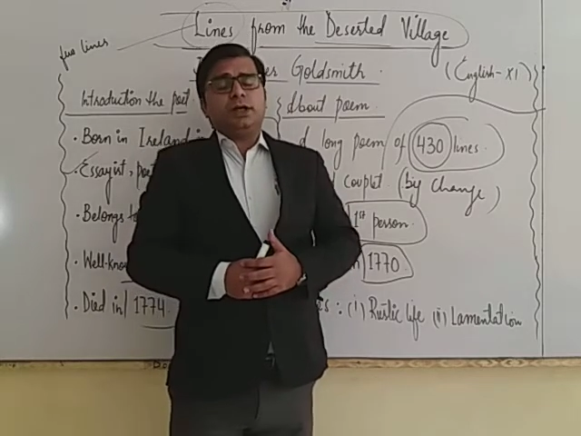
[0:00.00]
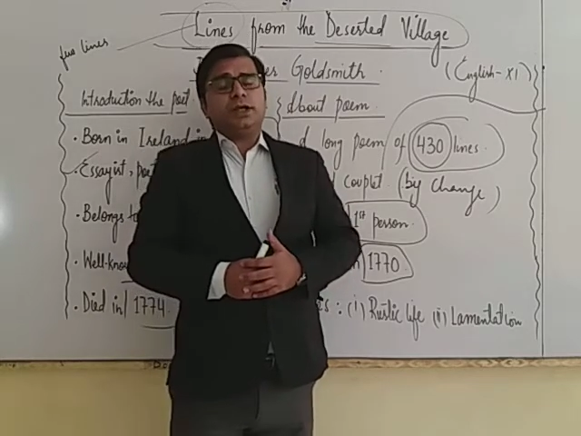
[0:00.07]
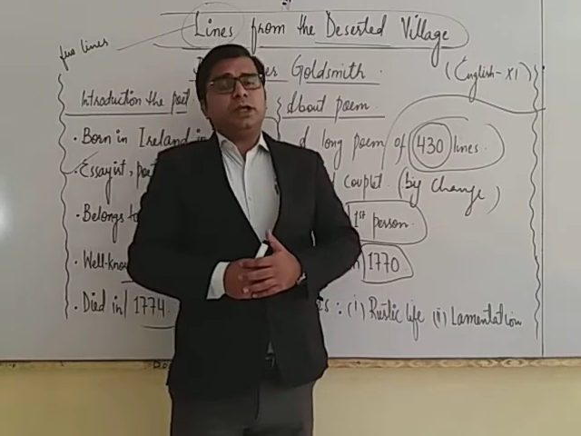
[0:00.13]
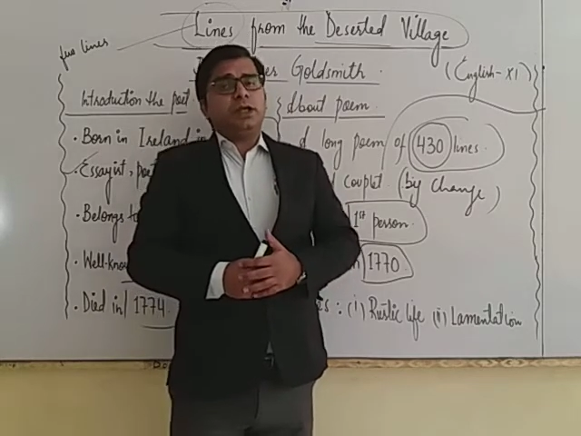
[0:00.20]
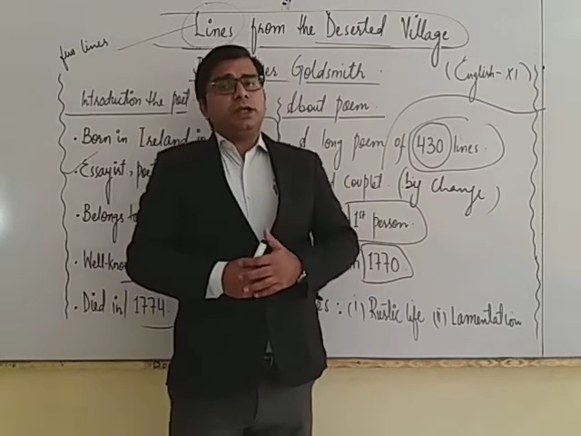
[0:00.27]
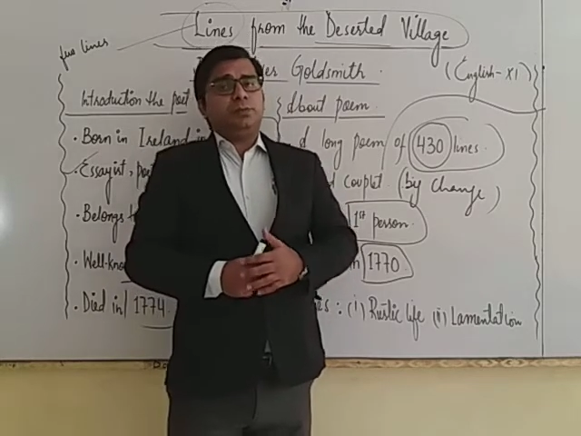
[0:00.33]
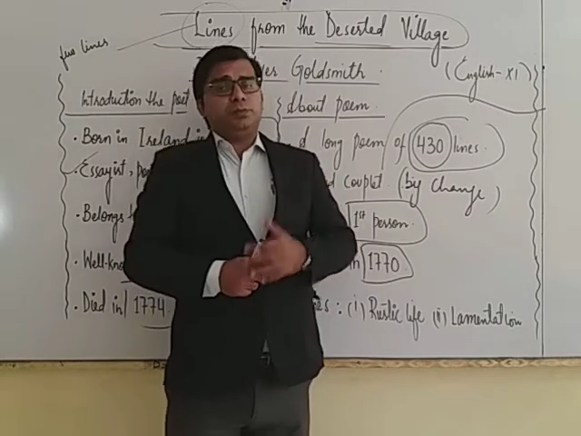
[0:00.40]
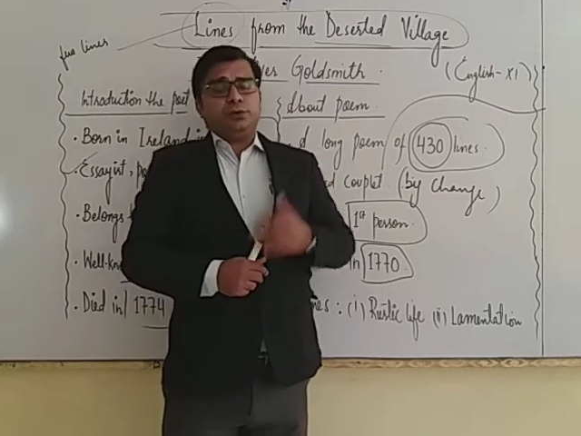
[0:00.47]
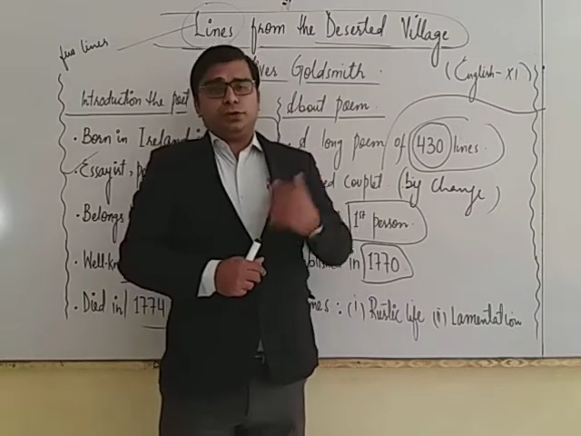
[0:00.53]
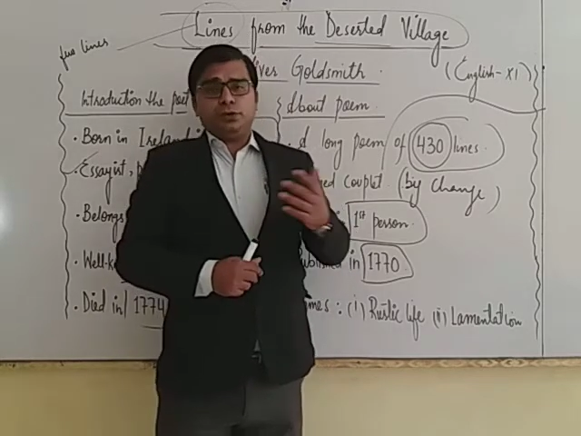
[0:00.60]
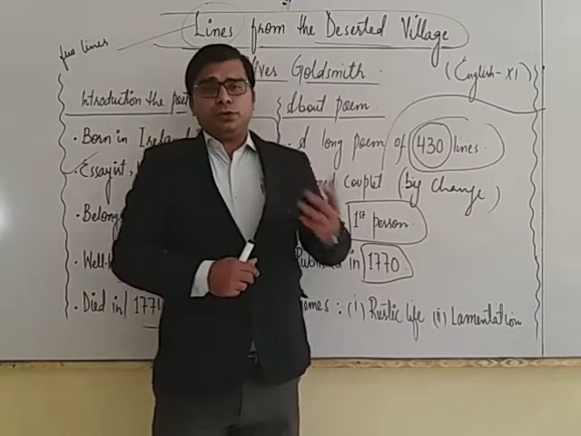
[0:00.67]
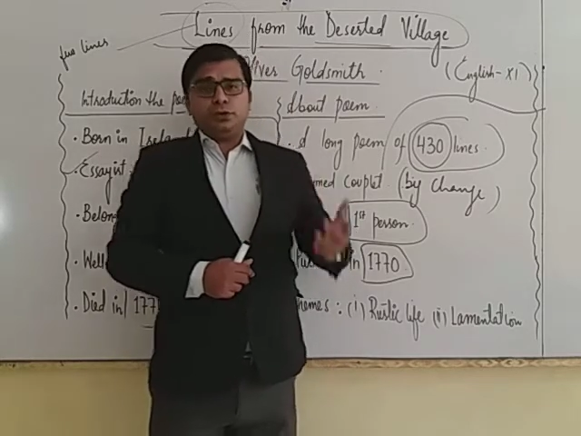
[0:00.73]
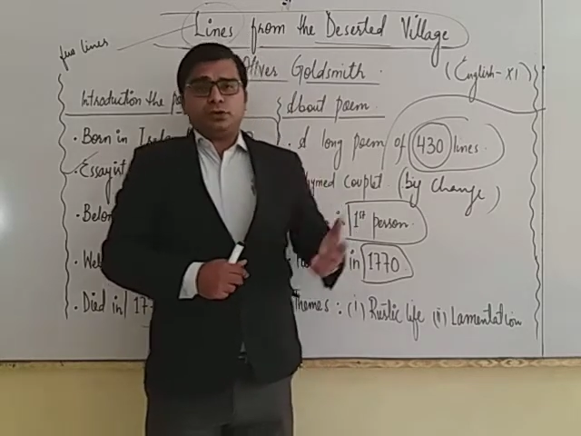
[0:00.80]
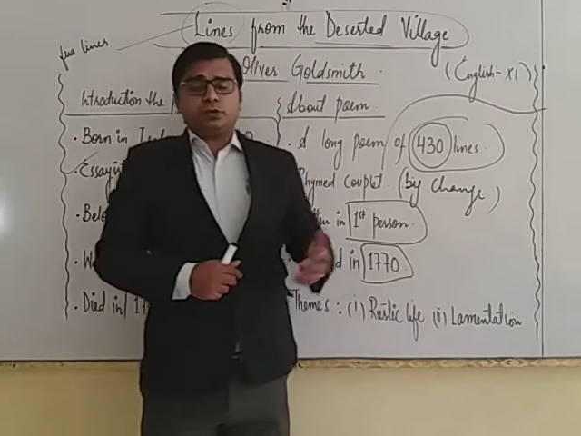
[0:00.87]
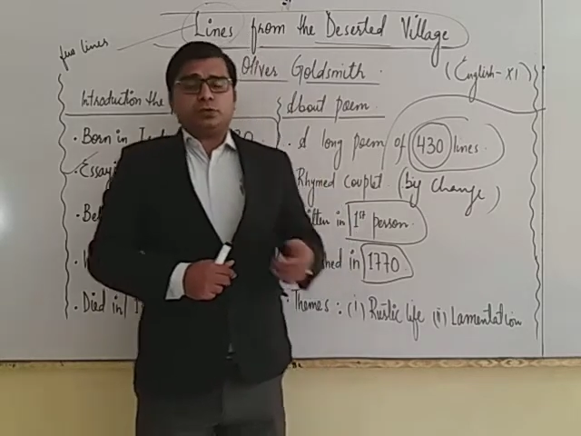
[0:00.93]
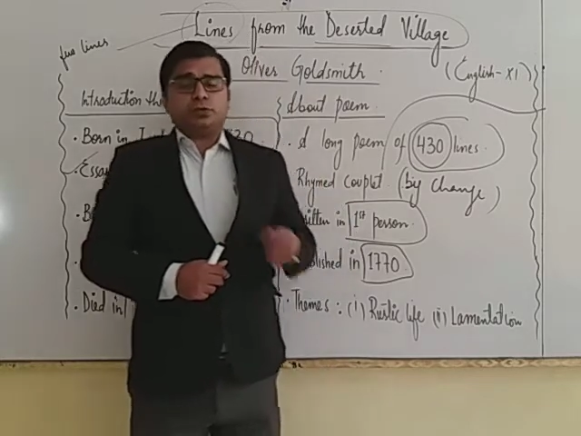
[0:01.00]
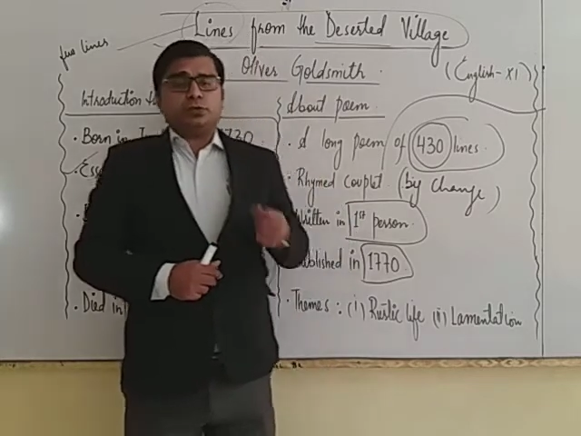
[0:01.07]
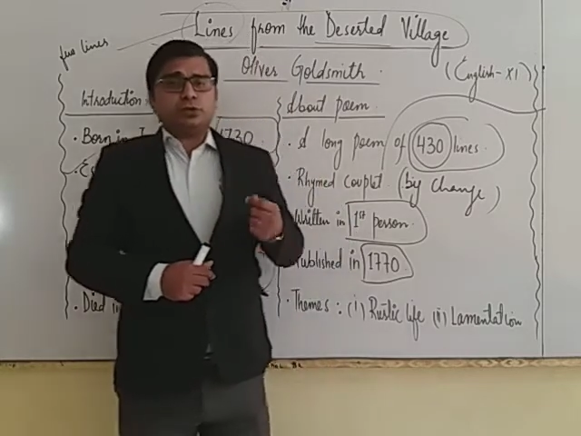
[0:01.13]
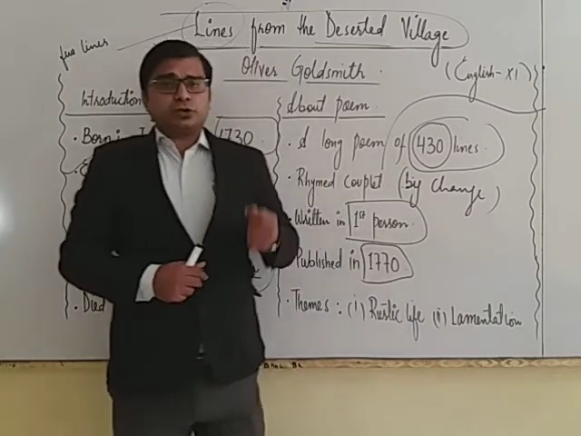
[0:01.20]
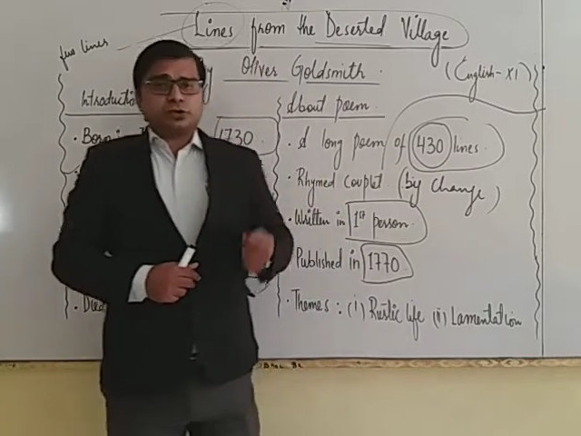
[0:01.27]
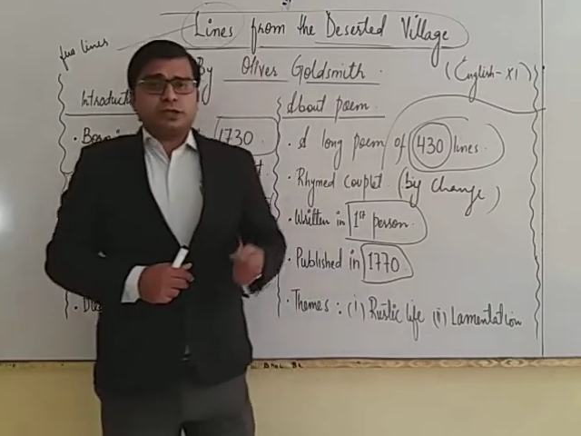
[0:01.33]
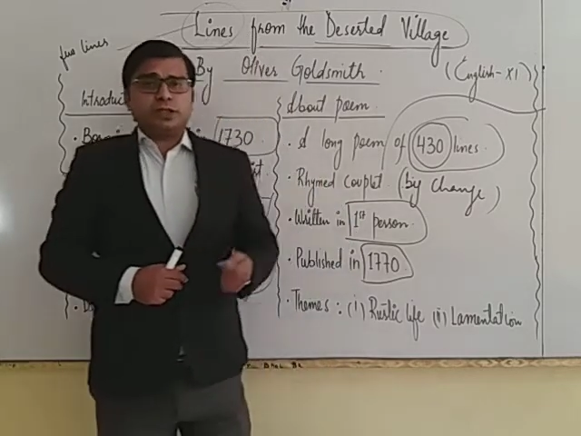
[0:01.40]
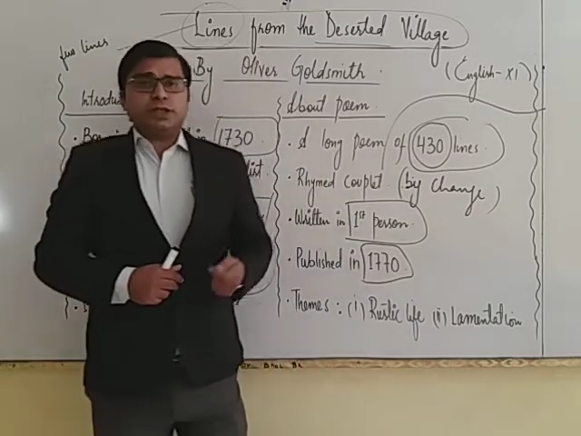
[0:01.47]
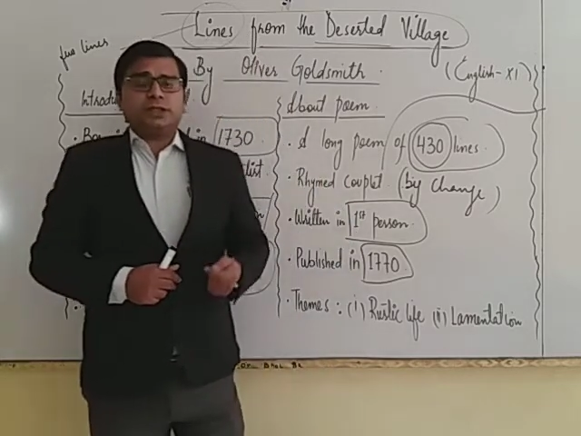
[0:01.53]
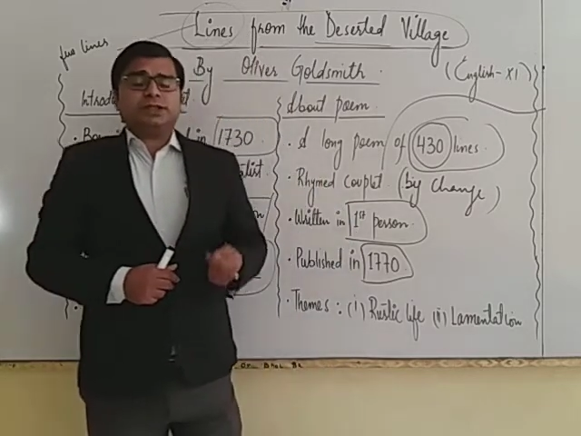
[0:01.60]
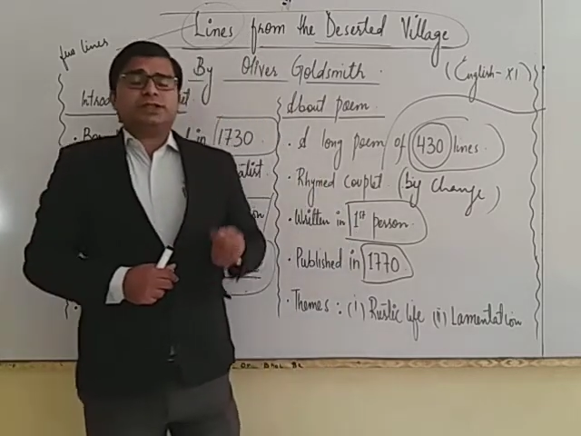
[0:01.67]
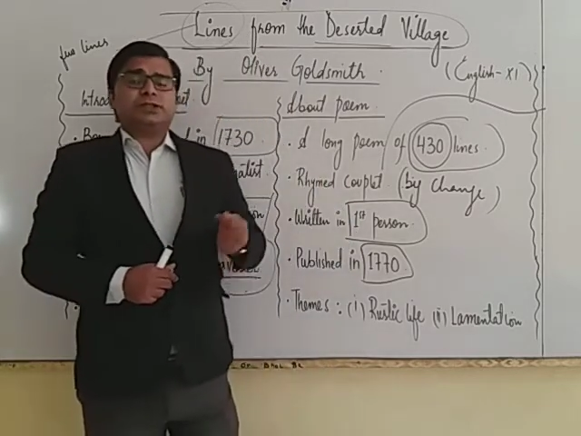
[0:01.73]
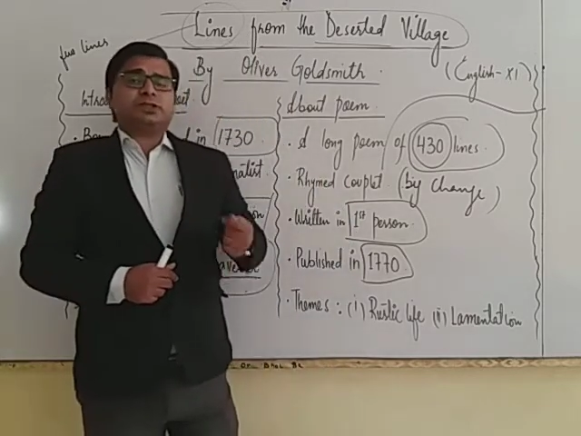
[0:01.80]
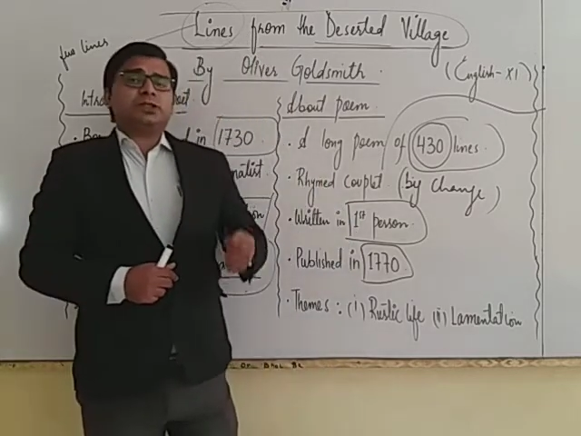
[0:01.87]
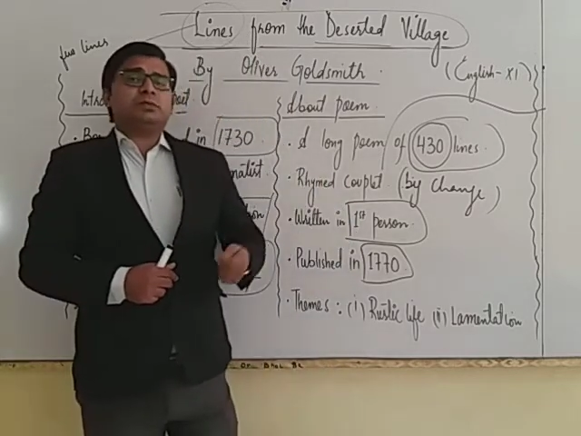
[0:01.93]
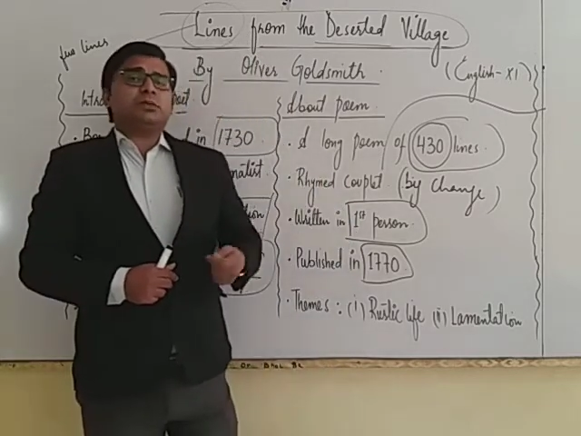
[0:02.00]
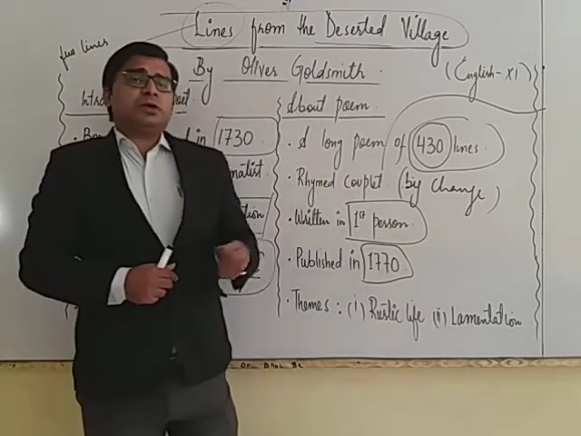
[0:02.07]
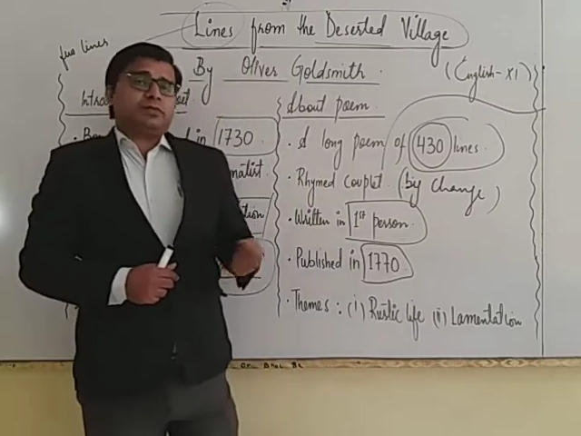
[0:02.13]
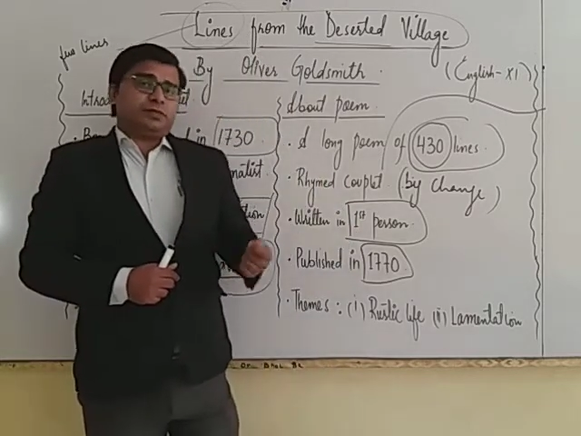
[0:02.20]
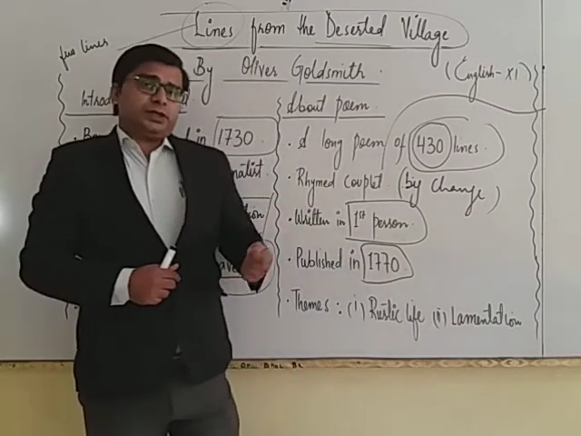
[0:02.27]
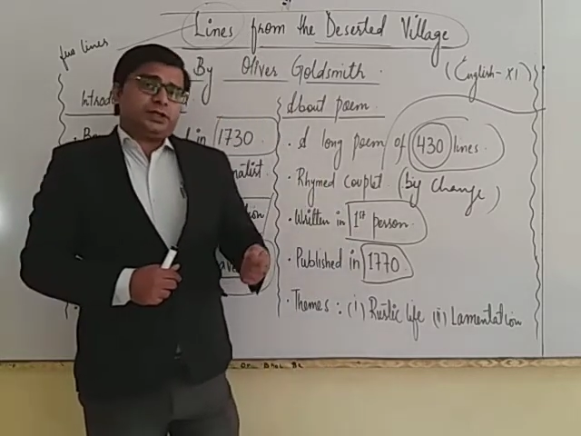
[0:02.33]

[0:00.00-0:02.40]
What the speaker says: He used mostly the theme of